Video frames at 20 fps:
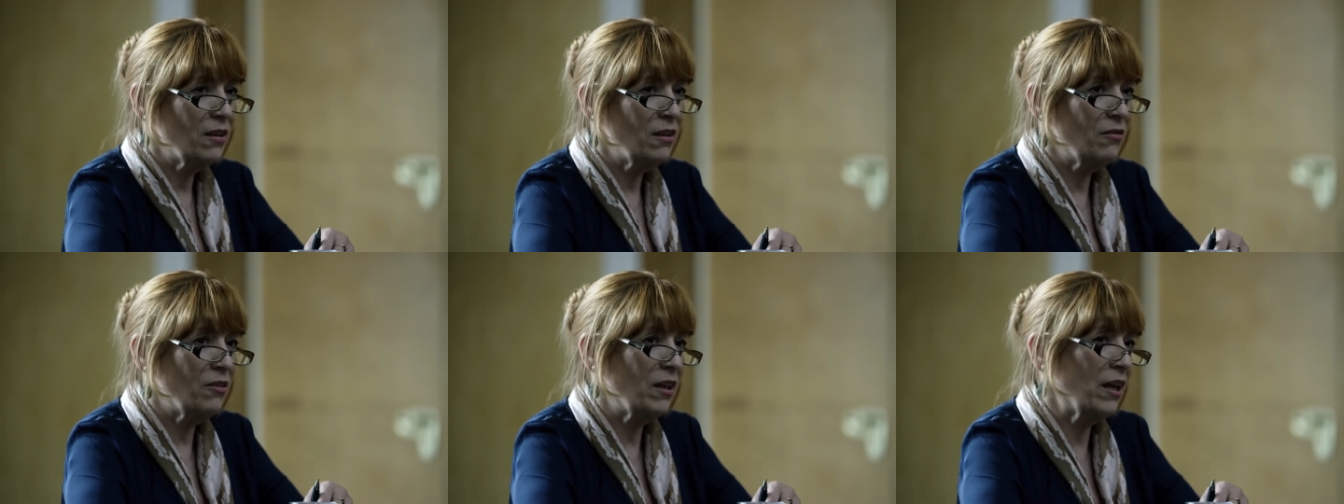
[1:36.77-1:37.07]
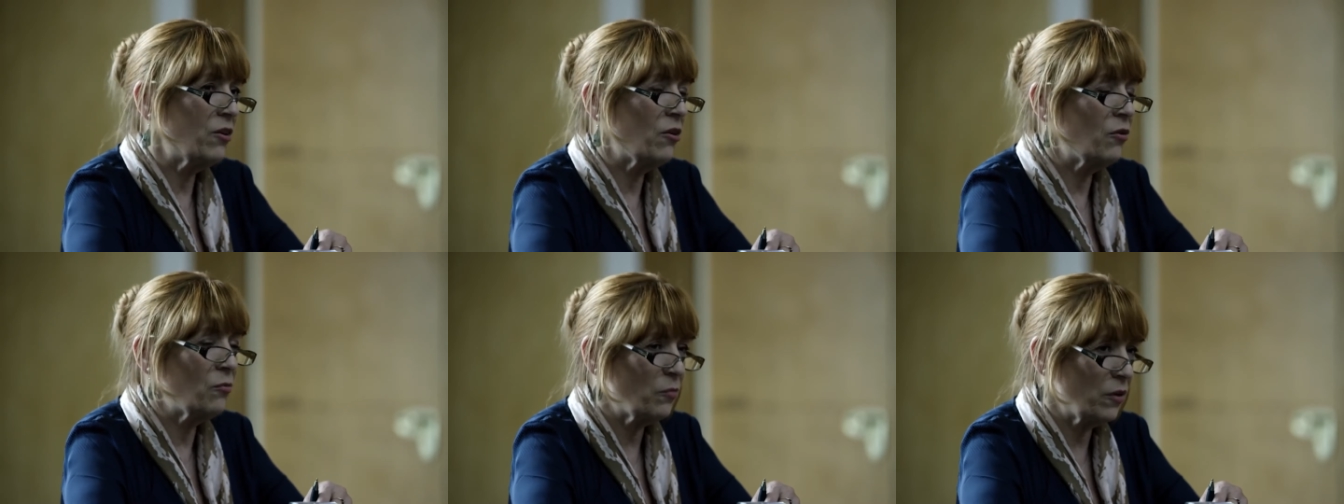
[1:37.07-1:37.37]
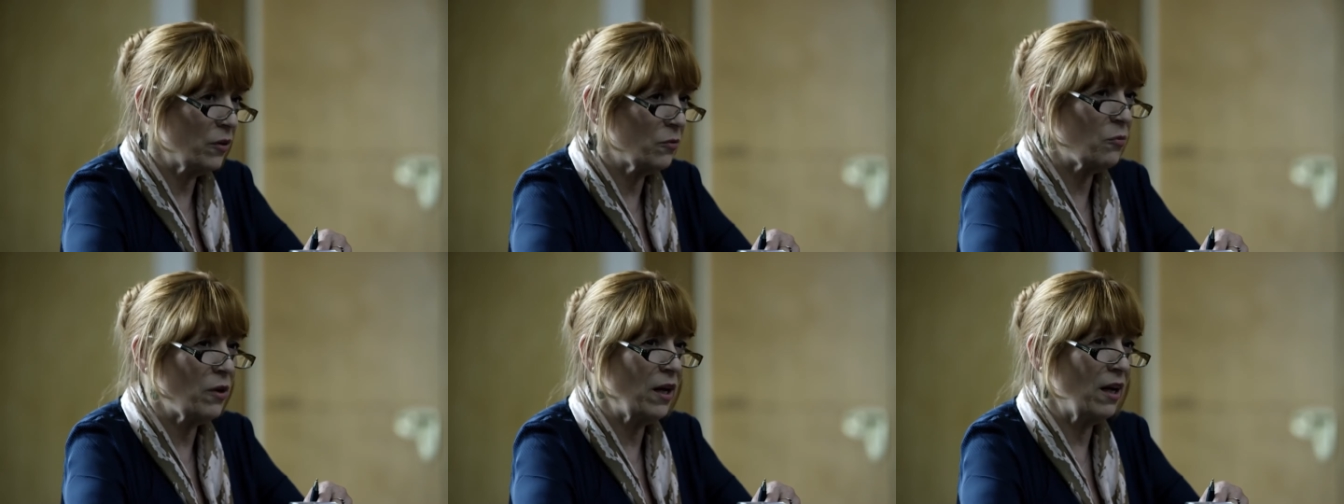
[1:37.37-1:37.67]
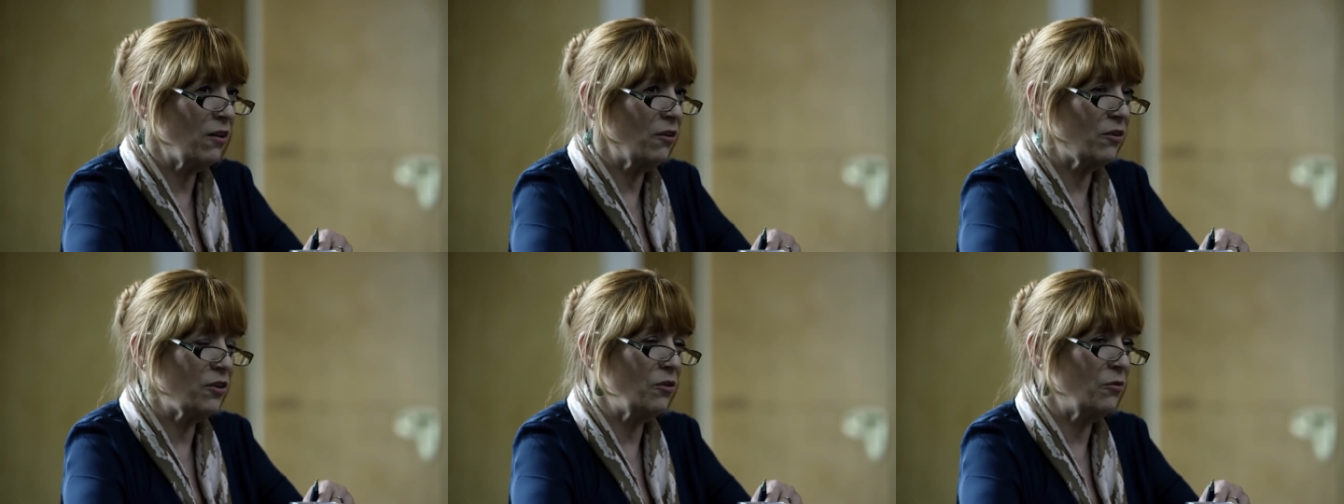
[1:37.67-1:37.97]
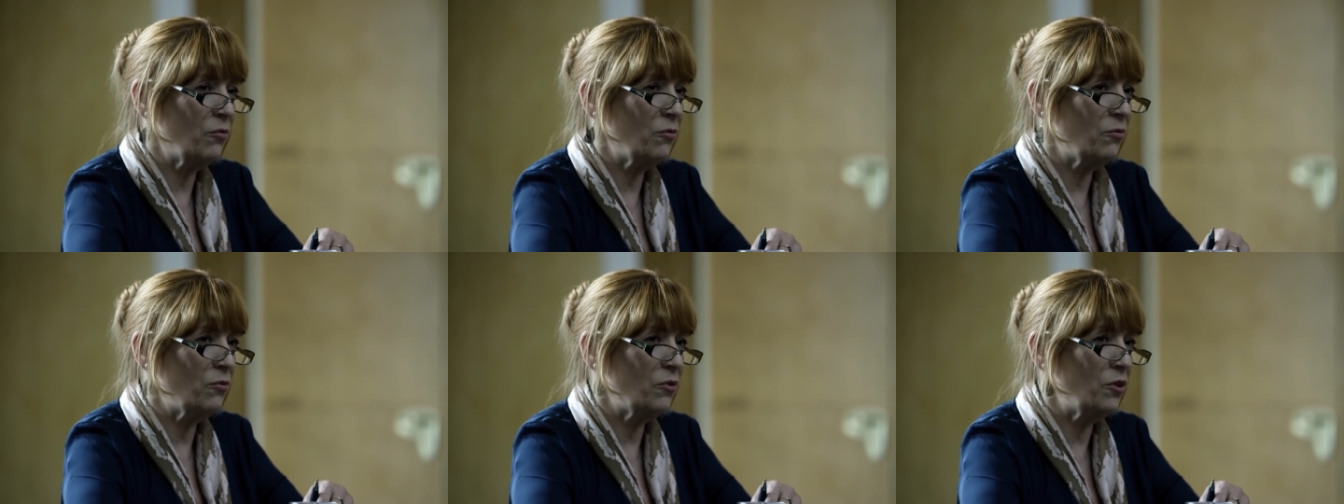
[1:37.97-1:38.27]
get on with well, or
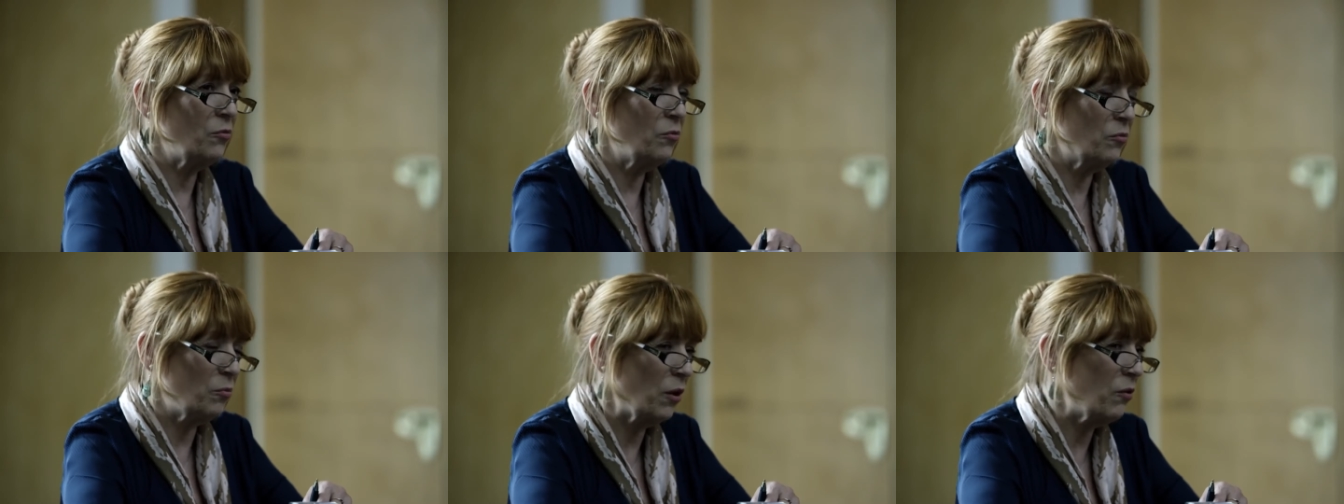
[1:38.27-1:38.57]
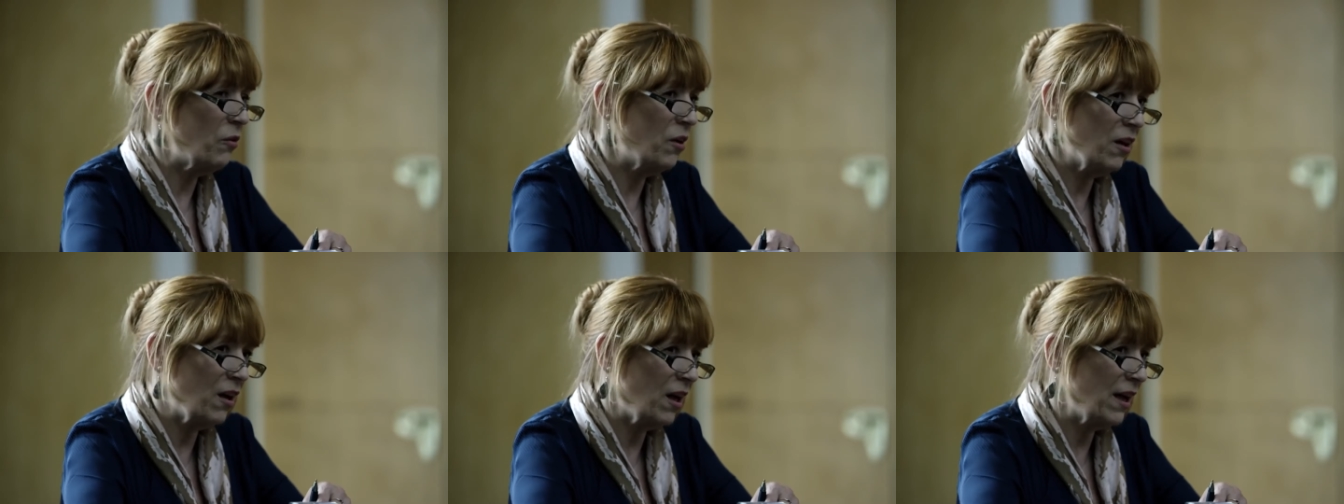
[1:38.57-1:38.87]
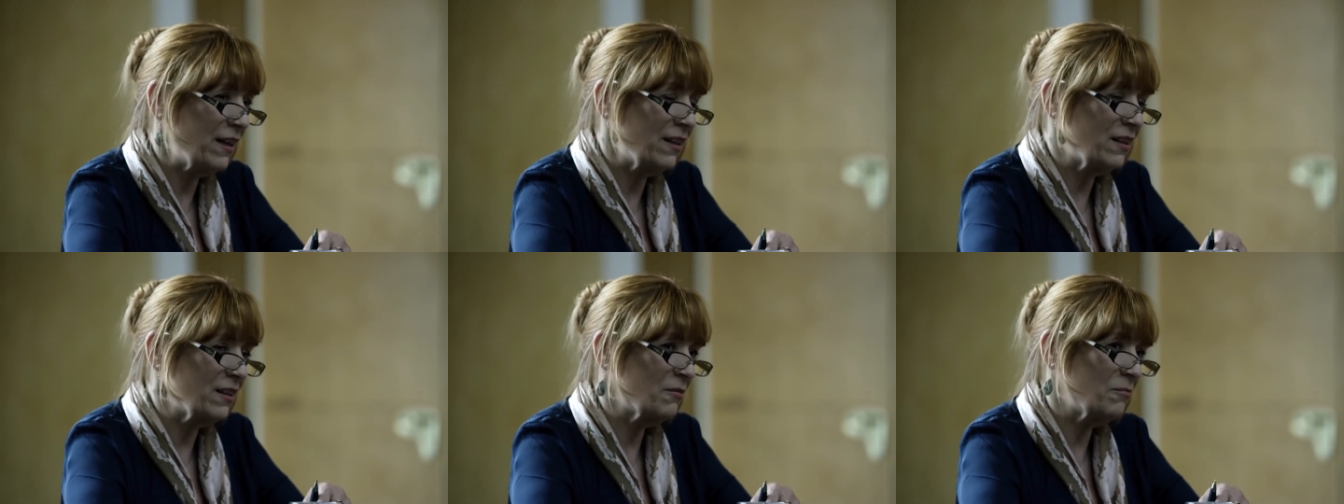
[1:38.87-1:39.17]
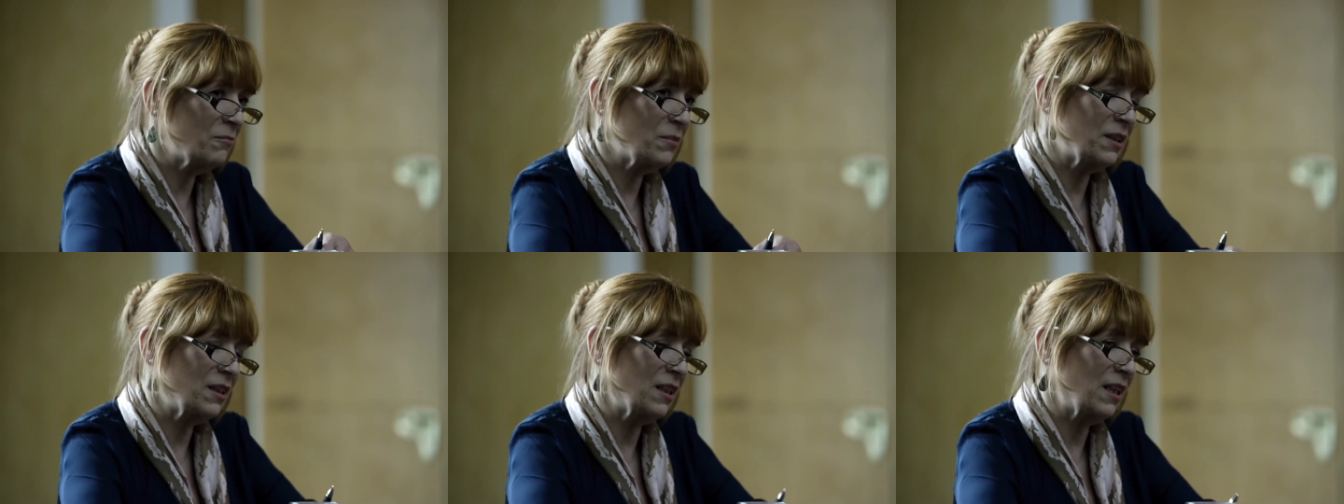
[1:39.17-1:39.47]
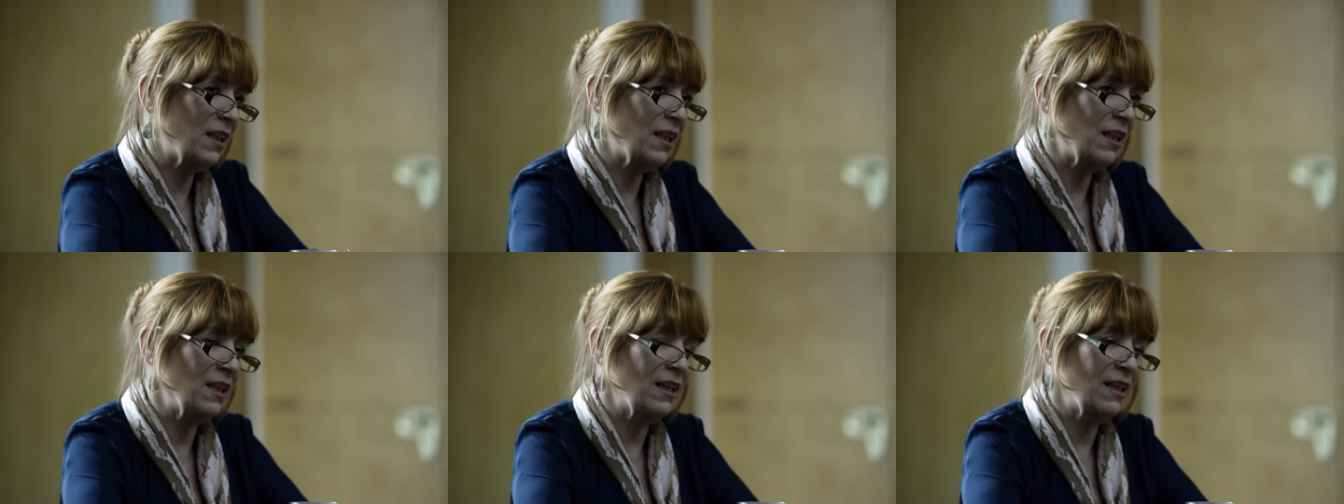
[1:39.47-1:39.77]
you won't like
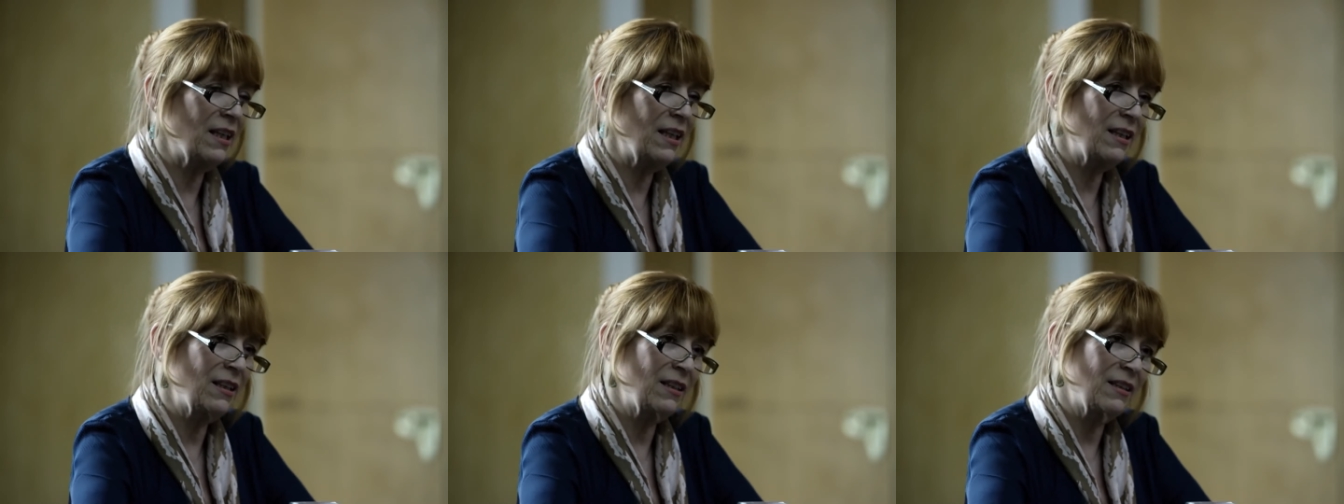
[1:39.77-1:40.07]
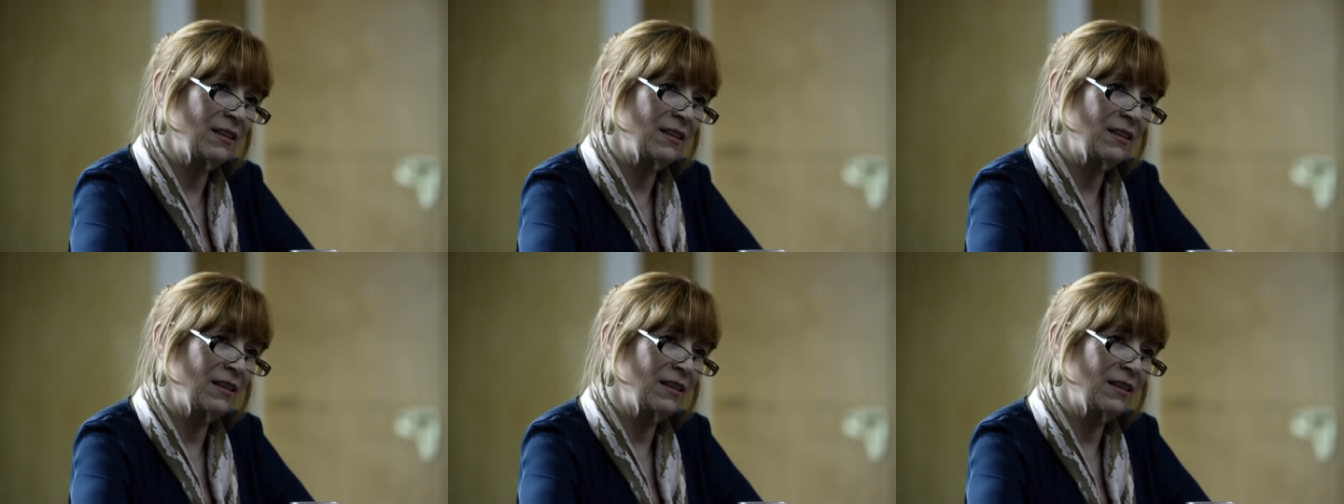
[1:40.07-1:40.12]
particularly?